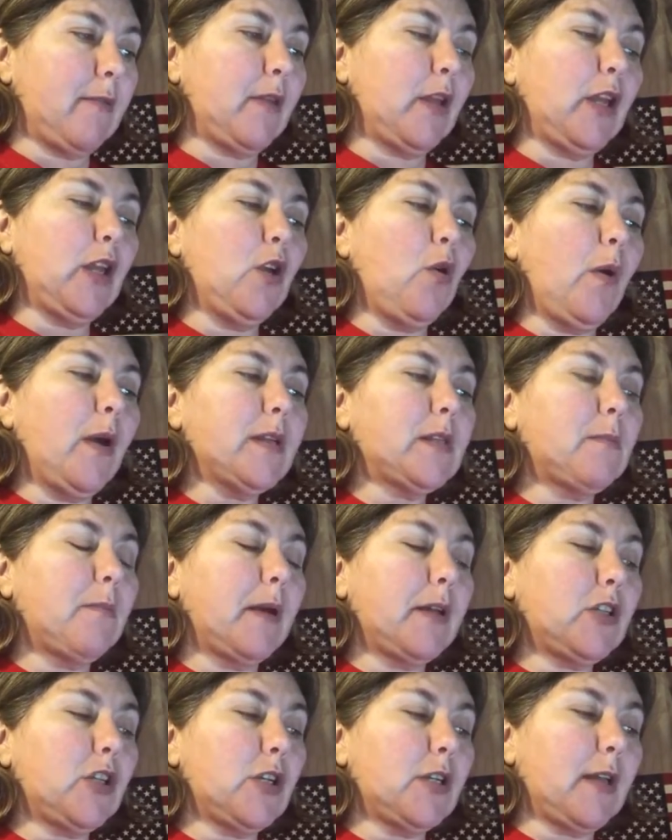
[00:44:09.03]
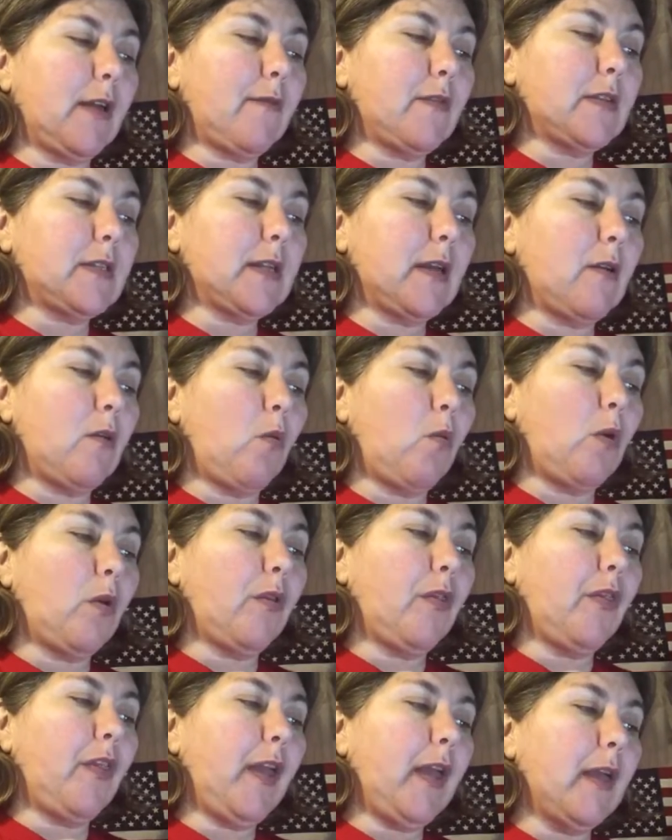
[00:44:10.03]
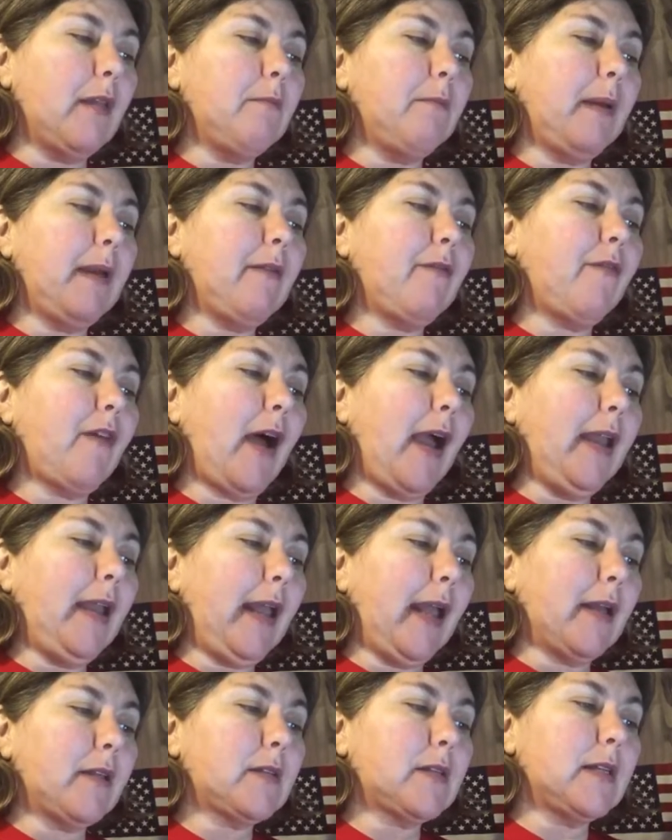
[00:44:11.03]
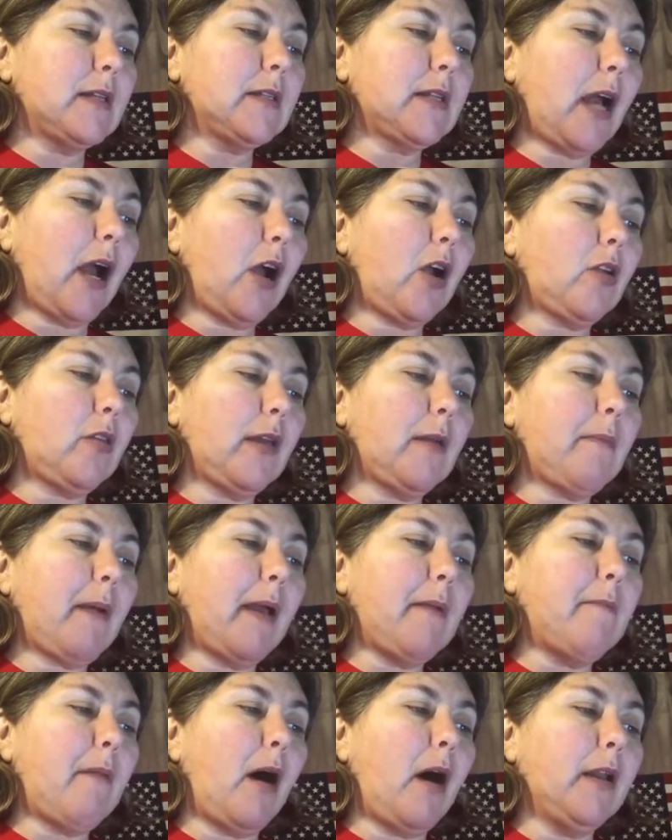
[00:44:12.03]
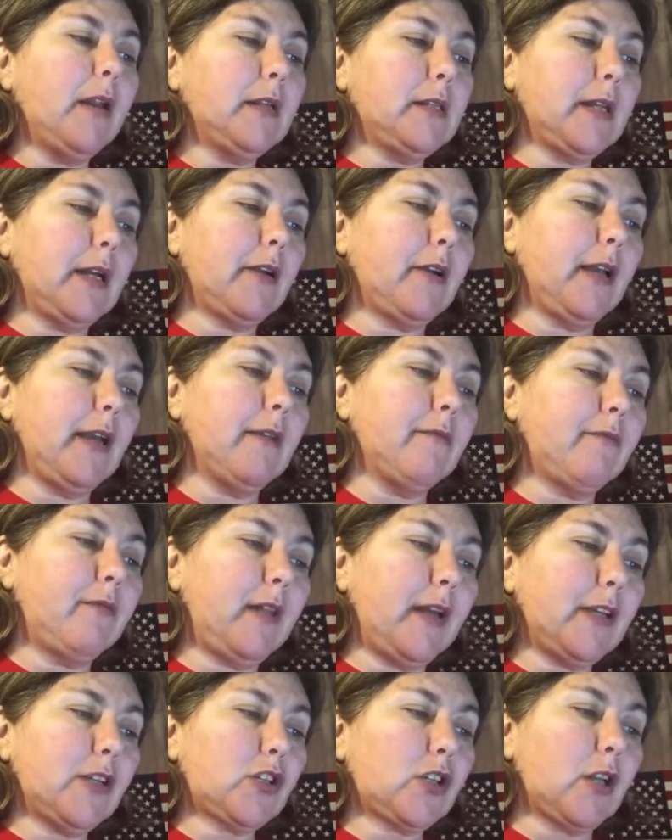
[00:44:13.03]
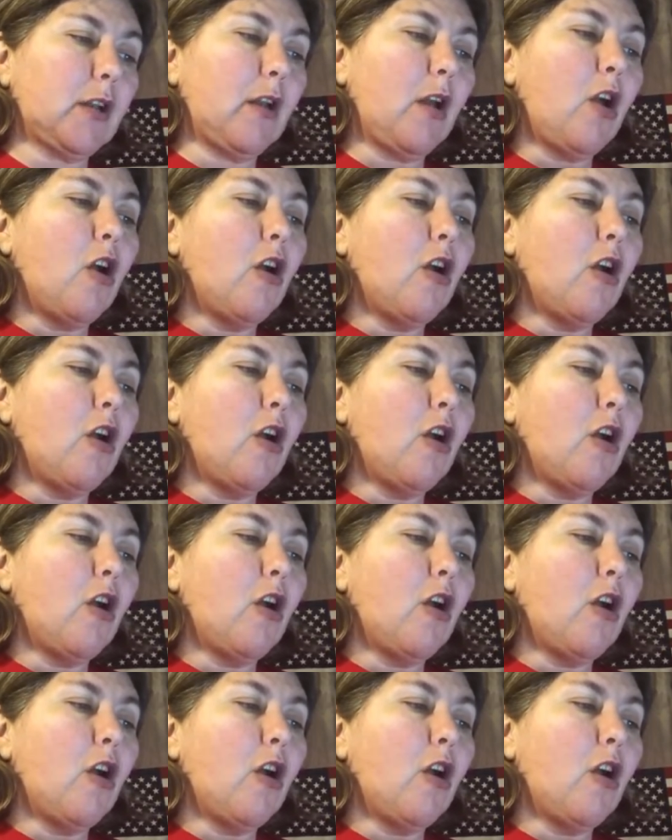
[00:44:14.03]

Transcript: The U.S. budget deficit will then be financed entirely by monetary inflation.